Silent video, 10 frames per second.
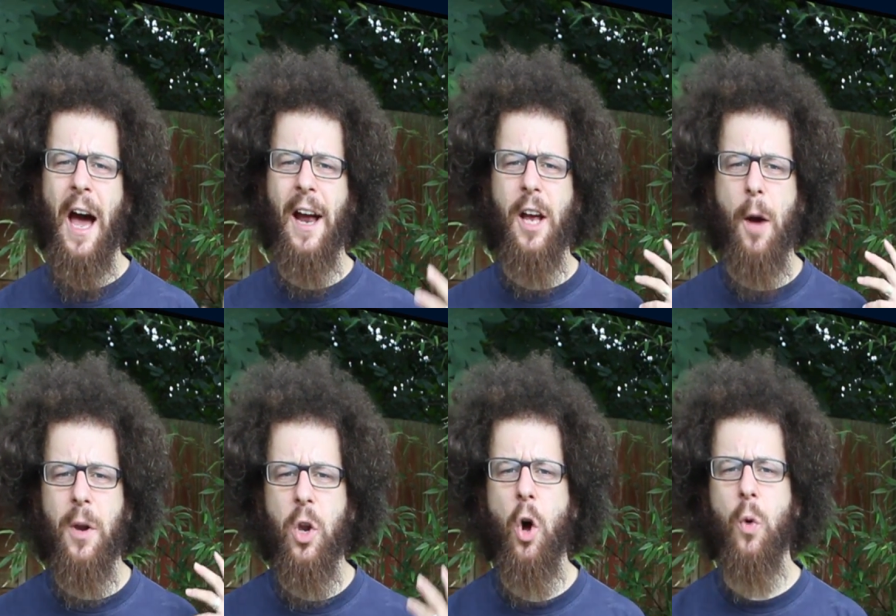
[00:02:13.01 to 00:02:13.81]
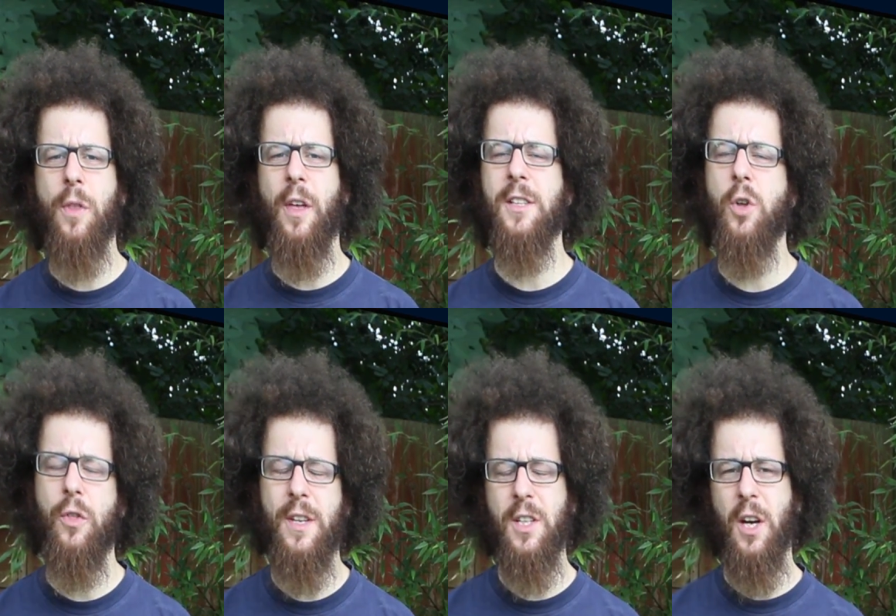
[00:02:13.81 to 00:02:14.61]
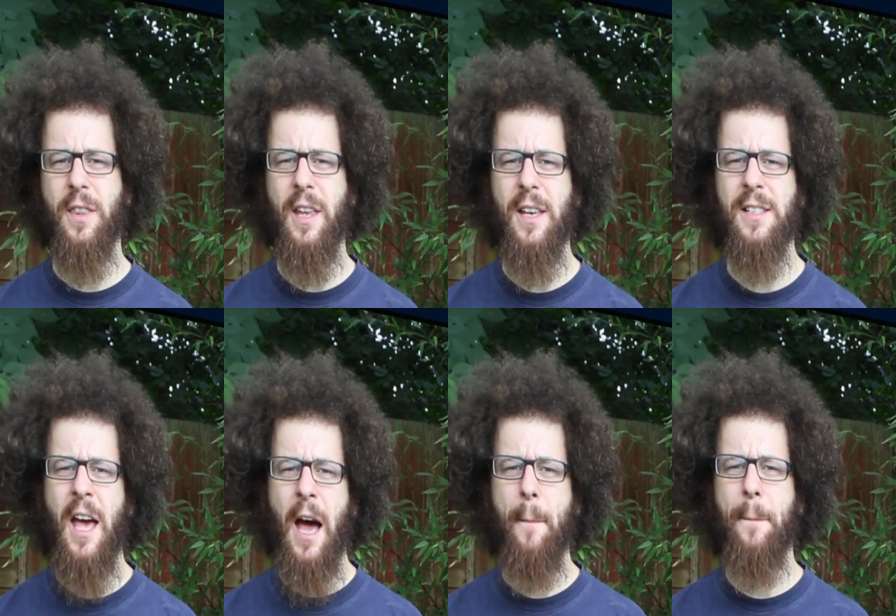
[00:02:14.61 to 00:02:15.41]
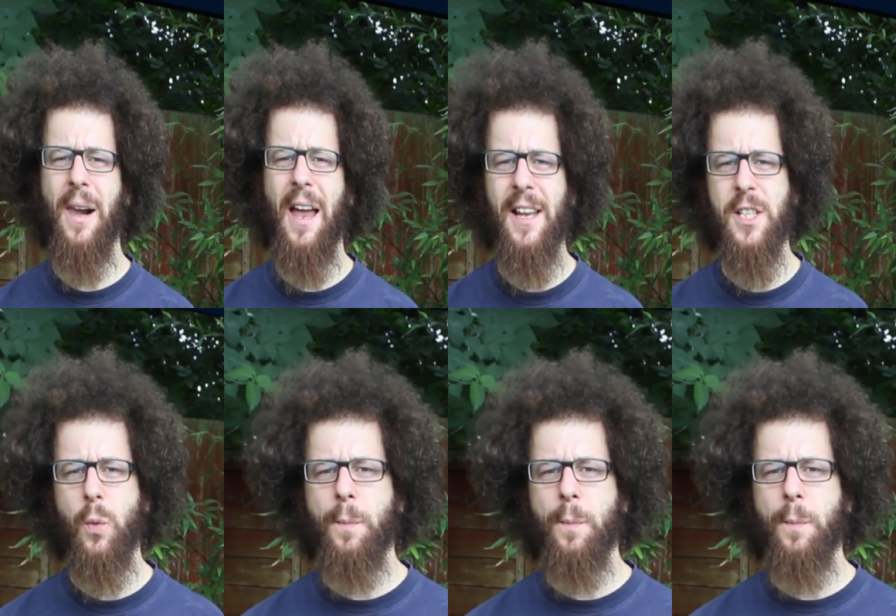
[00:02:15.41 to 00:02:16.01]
and come along with us on these ideas and plans that we're